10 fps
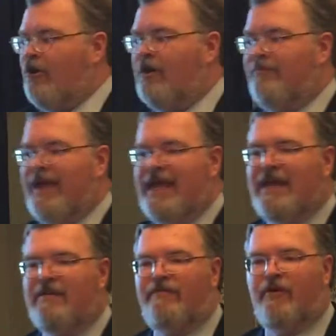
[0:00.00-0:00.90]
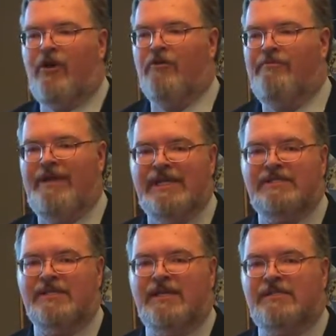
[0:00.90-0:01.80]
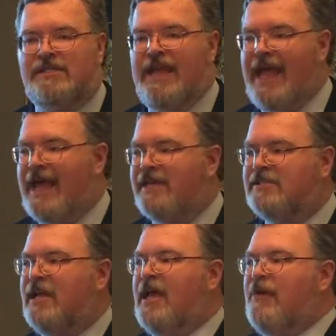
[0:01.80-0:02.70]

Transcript: competing for her business, yes,